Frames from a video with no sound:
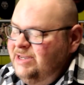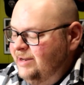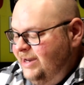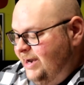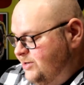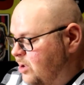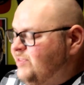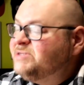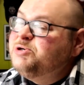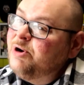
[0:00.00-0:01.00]
I know
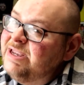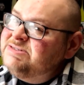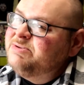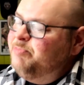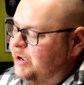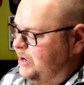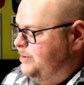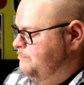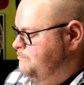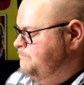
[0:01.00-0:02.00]
that's crazy, but